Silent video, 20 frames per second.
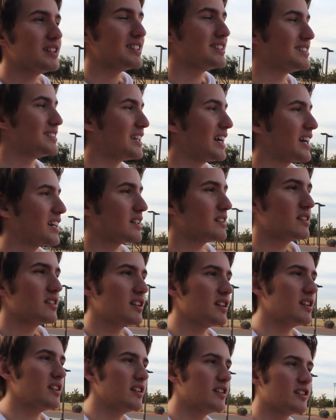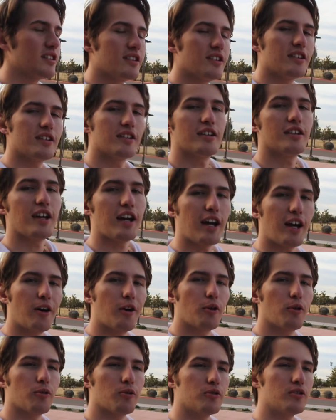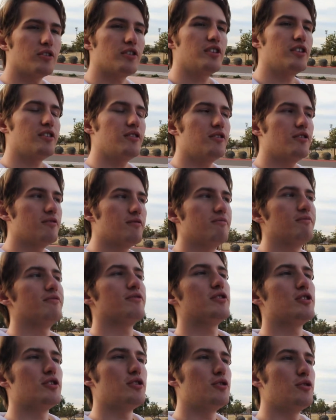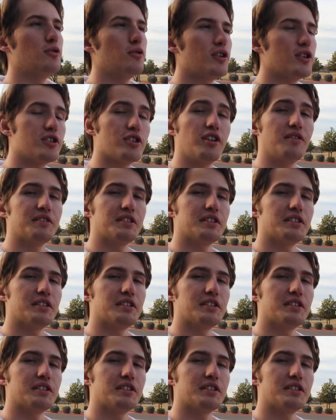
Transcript: exactly how to do a shove